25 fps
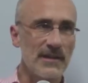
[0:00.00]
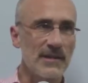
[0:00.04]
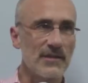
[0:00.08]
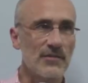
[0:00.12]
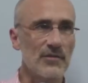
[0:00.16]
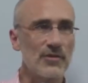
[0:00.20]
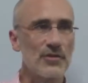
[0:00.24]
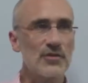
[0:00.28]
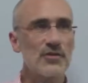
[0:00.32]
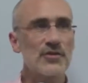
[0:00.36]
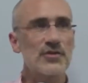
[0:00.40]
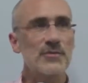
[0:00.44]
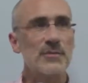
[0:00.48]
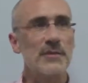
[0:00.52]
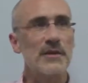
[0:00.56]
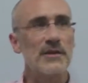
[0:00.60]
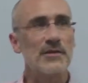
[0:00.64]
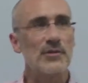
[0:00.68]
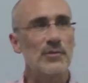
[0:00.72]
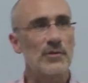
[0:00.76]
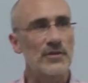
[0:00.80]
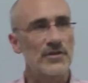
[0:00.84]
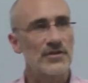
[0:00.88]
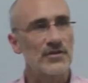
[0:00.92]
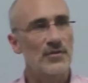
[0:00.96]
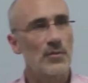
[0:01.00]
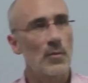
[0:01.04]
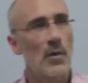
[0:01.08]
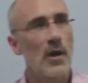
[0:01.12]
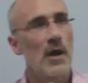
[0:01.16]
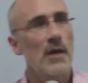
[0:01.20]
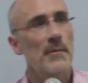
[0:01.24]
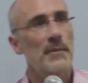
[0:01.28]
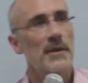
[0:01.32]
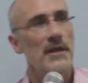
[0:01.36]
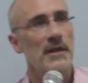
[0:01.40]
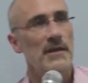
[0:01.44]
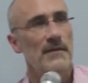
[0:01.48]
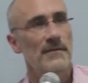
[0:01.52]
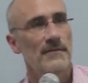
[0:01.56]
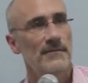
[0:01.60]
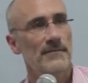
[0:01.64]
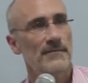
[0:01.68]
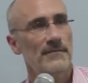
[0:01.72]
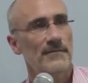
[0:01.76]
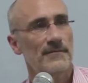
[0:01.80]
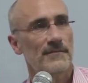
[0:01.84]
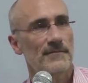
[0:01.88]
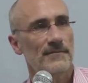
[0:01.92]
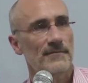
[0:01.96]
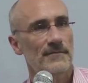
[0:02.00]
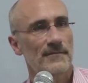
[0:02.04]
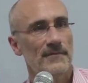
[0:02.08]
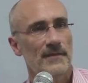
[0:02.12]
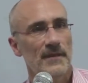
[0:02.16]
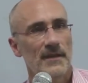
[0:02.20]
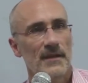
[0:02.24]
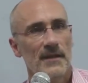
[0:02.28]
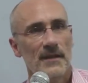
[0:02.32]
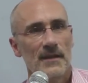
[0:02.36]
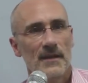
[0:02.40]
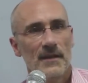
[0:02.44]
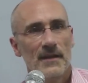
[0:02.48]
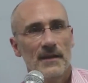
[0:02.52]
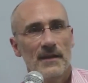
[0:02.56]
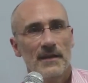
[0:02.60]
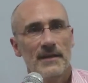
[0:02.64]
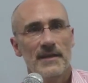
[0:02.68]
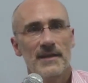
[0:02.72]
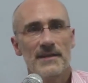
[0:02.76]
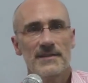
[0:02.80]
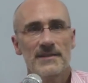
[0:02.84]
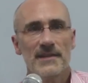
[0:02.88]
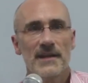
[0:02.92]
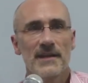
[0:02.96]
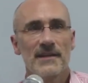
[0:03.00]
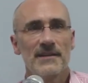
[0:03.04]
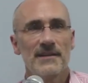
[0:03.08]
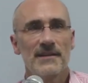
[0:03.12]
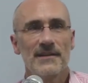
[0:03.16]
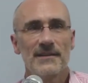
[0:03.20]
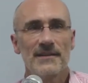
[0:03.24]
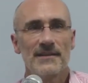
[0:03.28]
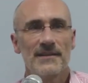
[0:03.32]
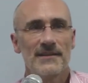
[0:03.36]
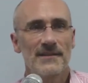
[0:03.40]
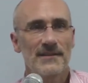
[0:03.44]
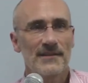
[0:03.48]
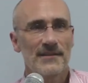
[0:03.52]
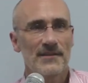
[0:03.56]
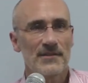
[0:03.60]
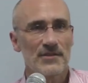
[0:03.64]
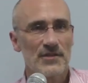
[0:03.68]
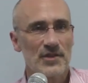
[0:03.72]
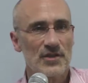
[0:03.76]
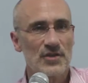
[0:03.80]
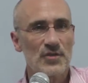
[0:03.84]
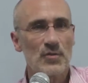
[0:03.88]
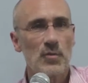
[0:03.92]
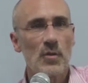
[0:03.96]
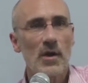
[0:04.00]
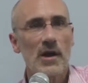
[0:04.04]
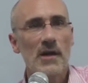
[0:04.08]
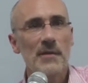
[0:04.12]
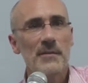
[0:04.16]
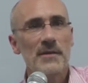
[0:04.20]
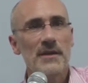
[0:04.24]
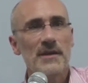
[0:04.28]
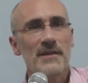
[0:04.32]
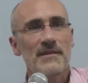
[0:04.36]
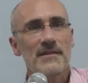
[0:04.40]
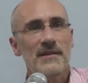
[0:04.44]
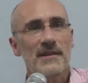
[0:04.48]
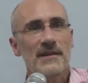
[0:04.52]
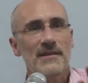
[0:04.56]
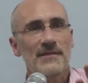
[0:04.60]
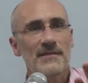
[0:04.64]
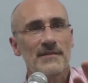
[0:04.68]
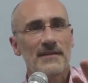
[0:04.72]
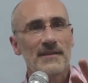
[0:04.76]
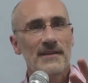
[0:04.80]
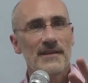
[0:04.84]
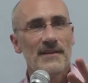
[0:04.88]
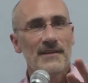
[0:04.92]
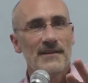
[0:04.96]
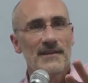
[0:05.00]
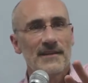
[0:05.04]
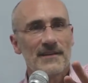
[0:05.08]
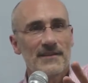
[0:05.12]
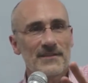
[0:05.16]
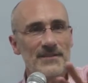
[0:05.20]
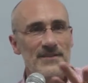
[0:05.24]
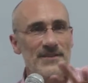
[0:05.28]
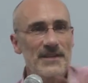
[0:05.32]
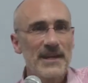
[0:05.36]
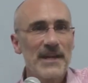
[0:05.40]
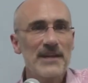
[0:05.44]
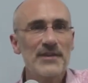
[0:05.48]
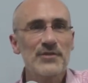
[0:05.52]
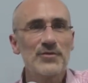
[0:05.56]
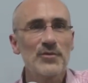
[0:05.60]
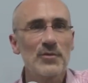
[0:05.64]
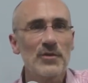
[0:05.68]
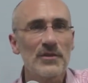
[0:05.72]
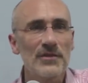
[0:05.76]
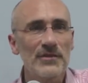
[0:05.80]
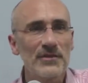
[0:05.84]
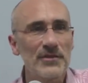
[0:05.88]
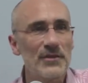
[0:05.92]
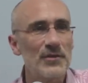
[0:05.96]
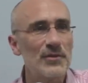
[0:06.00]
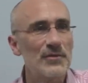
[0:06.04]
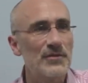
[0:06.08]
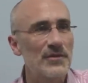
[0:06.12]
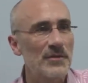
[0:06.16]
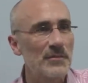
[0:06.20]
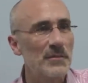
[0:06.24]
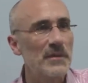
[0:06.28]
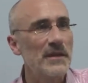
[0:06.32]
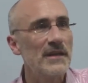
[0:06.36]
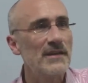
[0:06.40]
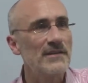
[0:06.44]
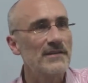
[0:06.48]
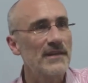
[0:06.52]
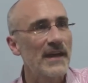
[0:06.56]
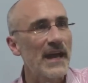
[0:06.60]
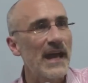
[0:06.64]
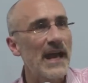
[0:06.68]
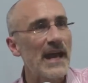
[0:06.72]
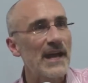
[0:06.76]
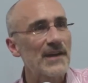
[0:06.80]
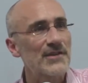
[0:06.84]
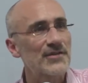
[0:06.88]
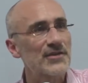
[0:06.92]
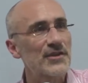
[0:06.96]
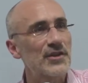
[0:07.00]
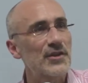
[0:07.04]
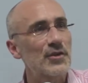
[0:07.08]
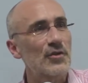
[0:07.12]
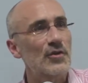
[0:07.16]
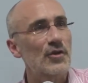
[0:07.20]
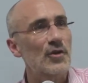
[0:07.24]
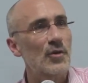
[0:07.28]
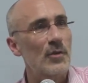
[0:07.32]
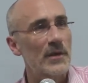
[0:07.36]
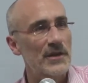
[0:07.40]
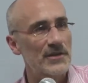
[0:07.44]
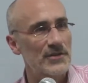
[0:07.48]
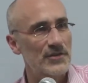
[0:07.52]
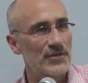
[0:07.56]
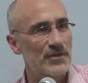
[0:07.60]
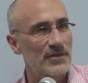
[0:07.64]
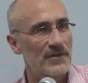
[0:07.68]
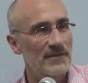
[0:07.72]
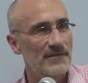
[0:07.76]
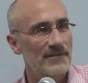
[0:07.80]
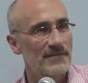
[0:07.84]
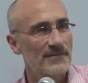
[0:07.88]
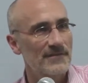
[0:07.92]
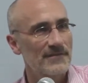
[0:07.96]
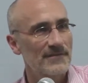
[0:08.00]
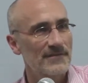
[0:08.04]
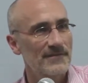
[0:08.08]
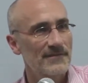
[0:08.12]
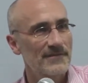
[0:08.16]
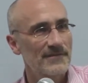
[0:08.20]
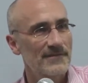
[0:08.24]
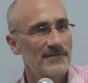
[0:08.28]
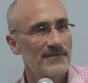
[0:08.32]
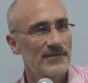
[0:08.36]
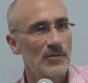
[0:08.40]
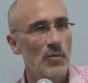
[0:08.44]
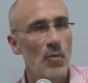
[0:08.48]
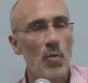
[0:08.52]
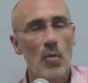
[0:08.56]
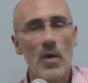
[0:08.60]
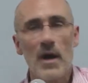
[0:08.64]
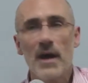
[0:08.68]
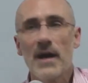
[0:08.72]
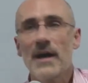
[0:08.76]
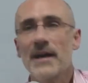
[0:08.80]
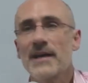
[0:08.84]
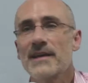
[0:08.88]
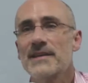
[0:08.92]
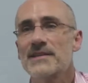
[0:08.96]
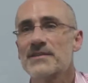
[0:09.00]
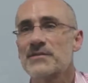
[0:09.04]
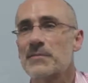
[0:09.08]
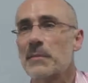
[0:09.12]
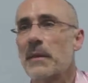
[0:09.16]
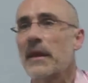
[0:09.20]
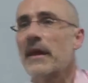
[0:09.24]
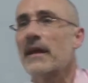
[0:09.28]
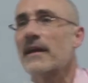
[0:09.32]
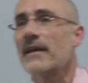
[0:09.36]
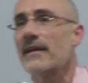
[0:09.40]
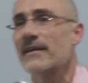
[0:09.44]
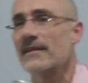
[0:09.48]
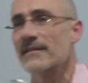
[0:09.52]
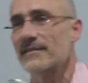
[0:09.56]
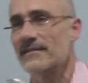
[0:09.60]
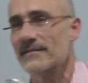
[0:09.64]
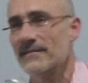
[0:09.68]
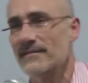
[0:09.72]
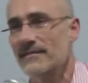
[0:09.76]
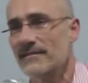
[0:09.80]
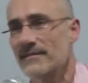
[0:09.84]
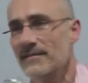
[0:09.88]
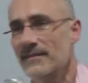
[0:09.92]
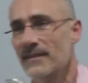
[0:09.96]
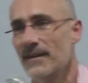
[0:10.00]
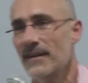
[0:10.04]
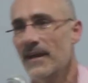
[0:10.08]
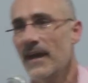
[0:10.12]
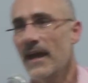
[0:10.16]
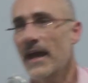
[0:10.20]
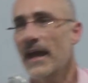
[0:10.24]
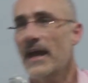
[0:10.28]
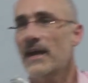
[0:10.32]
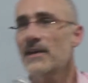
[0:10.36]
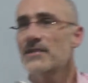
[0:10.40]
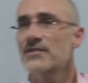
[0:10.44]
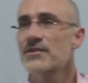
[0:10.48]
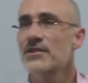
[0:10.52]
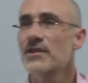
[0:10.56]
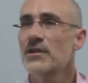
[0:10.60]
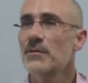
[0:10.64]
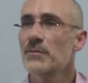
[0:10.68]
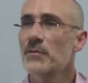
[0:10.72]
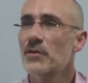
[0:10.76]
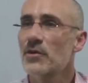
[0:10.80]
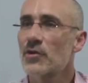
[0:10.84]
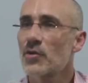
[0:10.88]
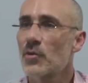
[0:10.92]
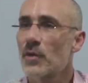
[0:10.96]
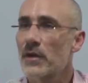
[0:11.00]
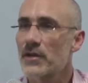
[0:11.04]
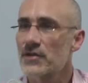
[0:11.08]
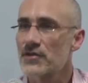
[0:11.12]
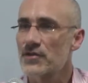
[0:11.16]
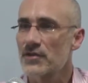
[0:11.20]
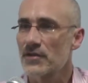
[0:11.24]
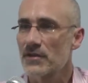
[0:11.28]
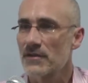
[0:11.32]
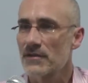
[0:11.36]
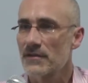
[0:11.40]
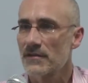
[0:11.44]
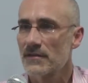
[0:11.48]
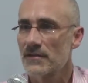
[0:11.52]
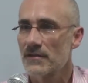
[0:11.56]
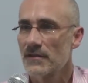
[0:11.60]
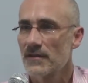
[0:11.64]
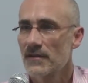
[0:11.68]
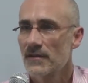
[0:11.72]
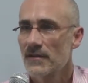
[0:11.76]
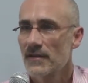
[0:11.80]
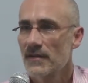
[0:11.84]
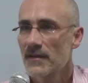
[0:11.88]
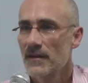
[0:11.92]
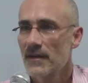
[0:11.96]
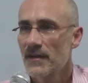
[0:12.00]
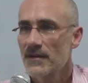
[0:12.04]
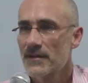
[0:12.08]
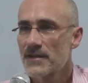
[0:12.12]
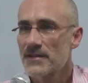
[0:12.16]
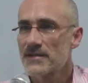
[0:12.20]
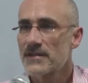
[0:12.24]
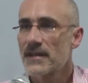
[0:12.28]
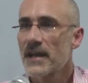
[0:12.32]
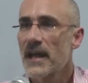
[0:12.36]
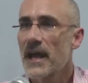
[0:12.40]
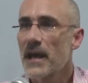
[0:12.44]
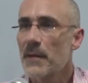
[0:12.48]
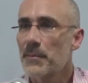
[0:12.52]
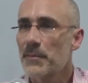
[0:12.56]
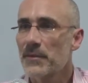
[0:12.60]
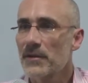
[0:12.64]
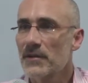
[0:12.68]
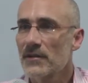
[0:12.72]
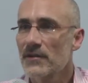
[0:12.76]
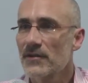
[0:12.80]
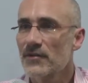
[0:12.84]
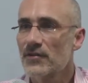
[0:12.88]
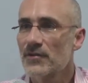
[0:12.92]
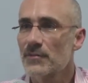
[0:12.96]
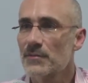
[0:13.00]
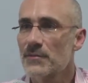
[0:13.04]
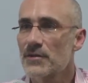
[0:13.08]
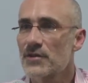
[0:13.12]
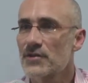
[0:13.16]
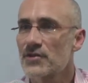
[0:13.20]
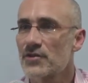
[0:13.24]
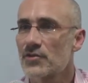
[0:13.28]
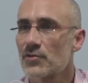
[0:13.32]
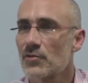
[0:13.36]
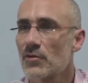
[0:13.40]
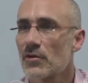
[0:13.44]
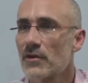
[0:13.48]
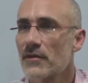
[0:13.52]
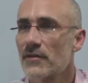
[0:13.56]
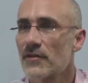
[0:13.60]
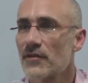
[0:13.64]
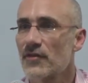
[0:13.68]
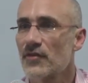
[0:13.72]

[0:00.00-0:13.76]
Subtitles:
introduced me to a Swami. He said, there's a Swami that I scheduled you to meet to ask your question. The wise man. Ask him your question. Does capitalism destroy the